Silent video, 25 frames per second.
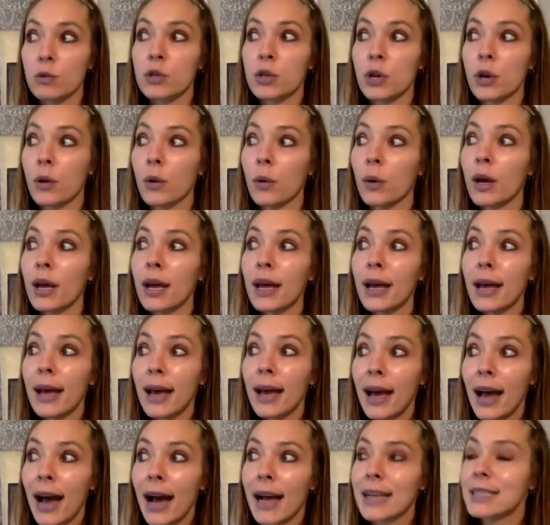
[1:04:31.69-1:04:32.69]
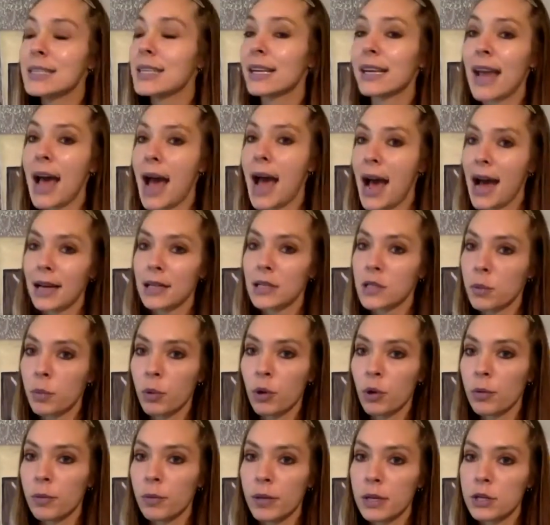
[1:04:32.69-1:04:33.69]
So I didn't ask
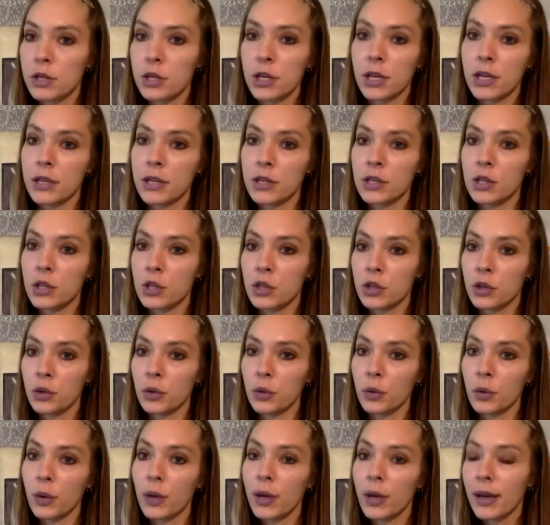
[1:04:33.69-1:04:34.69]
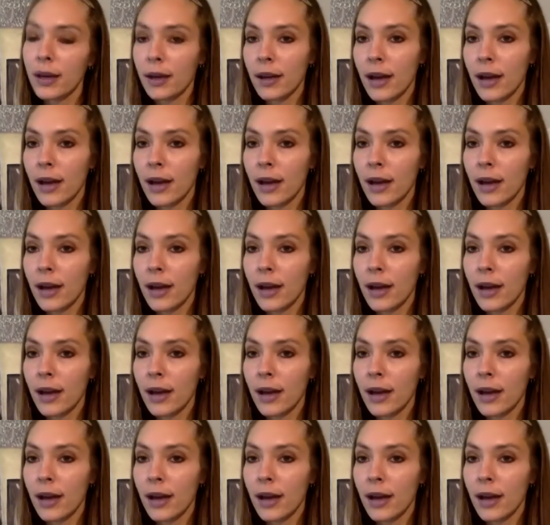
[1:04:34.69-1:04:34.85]
permission to do